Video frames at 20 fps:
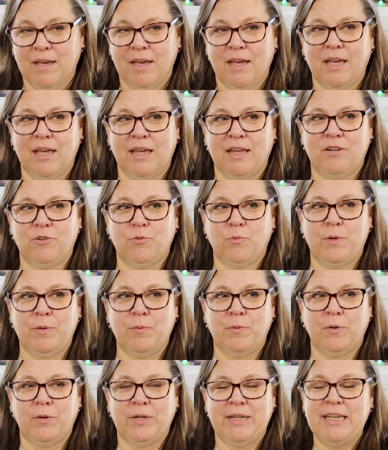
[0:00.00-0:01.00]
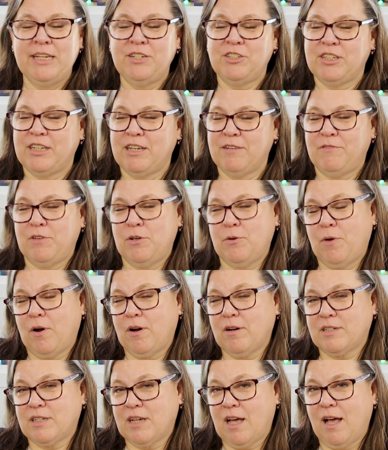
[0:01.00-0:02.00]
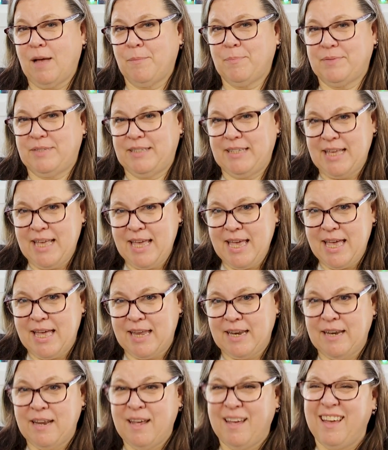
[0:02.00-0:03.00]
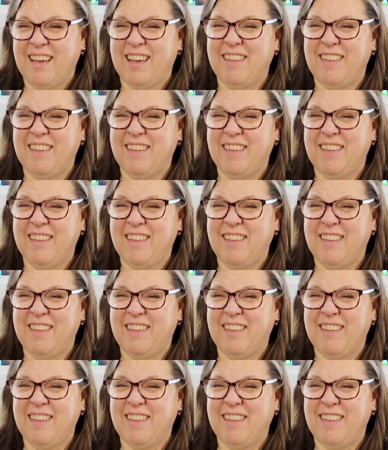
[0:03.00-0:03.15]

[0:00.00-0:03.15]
and we will each give you our top 10,